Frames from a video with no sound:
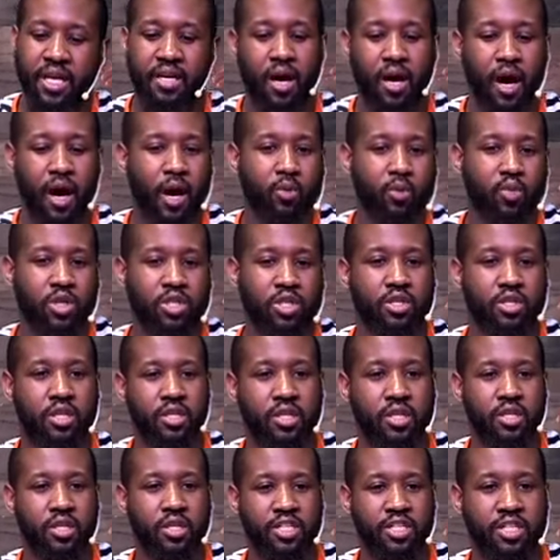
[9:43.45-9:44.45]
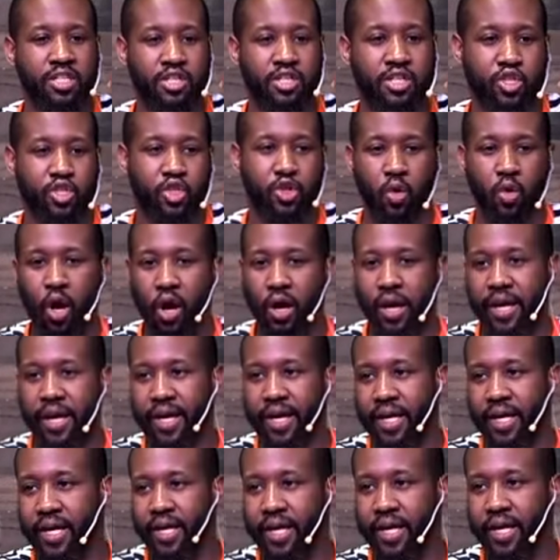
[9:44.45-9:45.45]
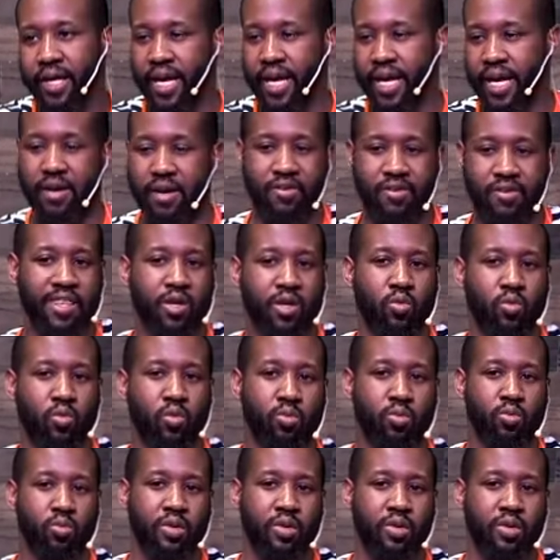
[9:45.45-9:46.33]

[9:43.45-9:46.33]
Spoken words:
God was going to destroy everything